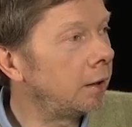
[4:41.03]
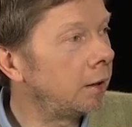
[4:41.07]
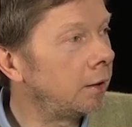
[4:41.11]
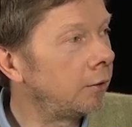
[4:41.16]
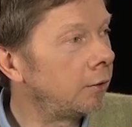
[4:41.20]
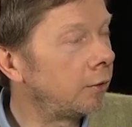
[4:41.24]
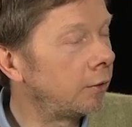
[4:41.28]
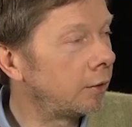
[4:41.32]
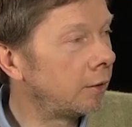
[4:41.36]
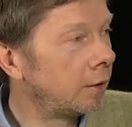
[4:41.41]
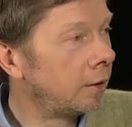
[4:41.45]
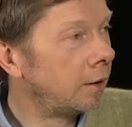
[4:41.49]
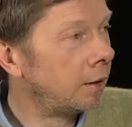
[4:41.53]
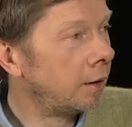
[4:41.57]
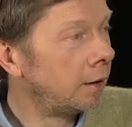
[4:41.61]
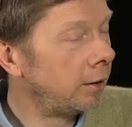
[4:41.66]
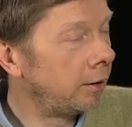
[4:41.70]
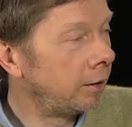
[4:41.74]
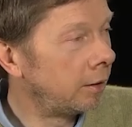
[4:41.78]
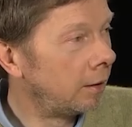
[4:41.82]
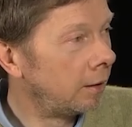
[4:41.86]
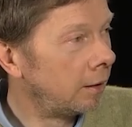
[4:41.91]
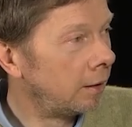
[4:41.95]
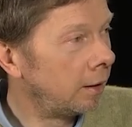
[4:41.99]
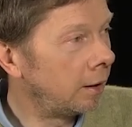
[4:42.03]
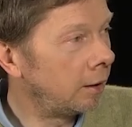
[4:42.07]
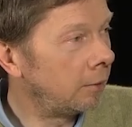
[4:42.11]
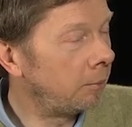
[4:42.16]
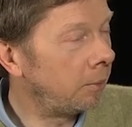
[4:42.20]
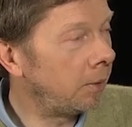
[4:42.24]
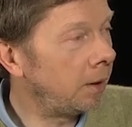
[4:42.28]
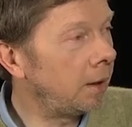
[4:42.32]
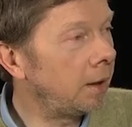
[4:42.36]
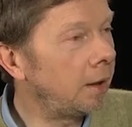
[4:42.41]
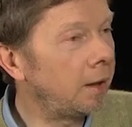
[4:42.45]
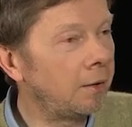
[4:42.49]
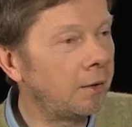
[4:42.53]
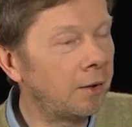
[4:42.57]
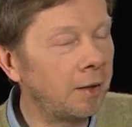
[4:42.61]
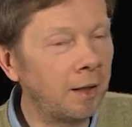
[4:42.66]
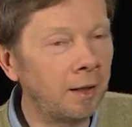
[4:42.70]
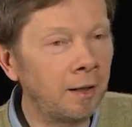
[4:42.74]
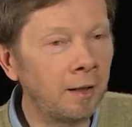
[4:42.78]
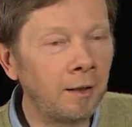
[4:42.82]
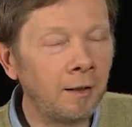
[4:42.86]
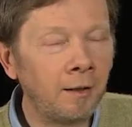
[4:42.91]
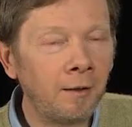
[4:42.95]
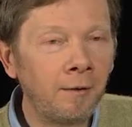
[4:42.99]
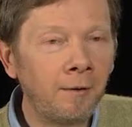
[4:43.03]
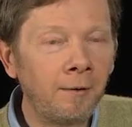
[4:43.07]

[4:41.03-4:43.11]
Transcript: its it being there.